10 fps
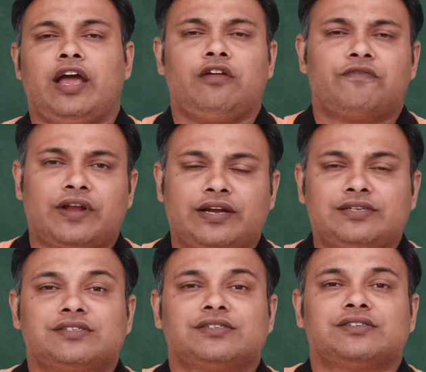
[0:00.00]
Hello
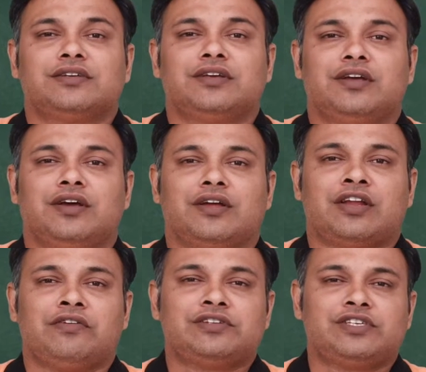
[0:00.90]
friends,
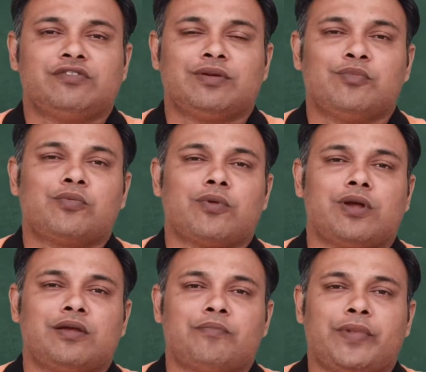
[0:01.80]
now we'll see one more
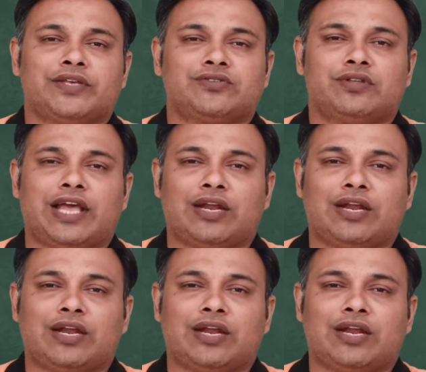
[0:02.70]
problem based on